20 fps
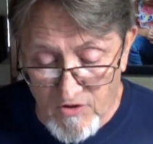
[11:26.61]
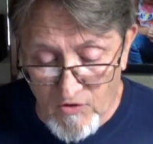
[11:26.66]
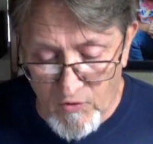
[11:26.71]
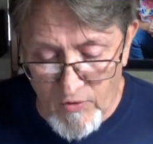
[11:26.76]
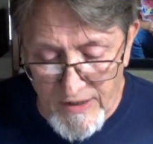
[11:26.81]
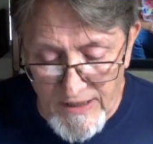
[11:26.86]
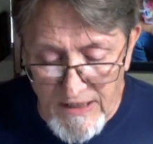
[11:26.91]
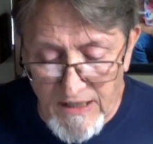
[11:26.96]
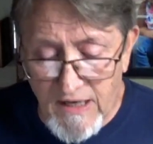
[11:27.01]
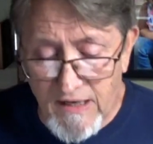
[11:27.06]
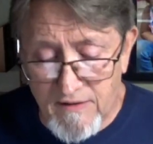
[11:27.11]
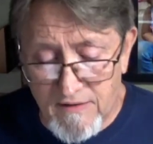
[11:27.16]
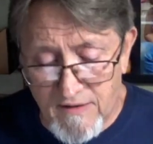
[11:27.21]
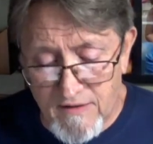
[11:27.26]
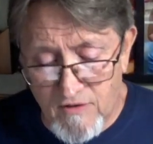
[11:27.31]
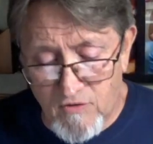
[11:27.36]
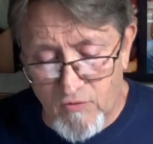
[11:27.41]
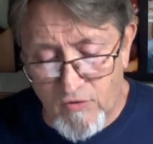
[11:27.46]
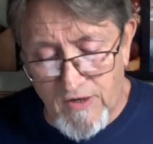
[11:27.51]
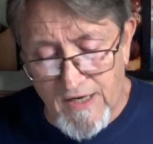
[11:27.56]

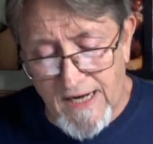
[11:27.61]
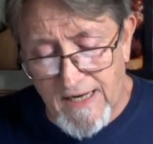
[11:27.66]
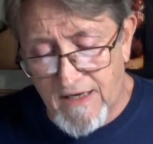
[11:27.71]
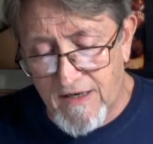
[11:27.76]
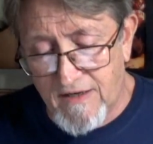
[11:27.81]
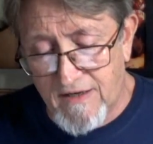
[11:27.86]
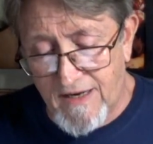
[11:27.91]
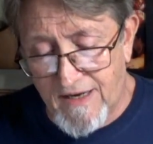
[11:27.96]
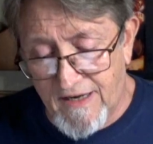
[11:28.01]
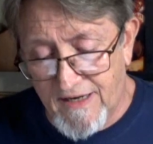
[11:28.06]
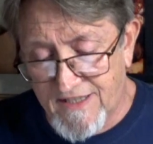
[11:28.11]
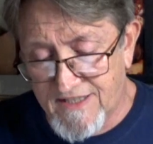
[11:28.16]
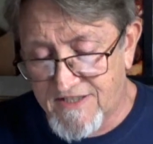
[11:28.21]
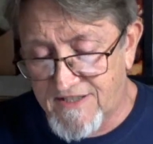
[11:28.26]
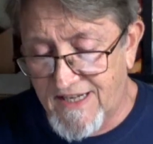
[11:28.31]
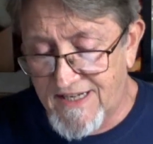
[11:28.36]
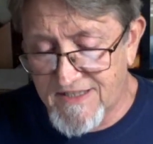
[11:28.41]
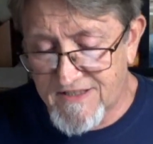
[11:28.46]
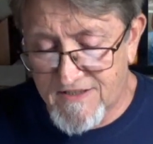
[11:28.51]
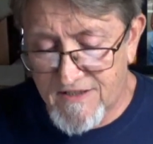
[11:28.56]
created in
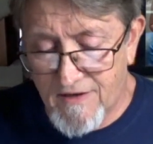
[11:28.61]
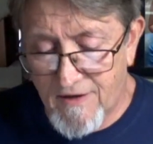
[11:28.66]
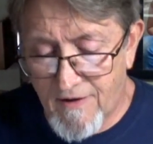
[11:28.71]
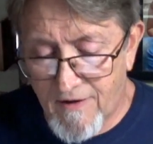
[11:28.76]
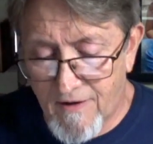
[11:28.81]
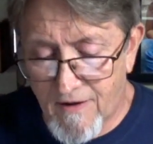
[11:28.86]
excess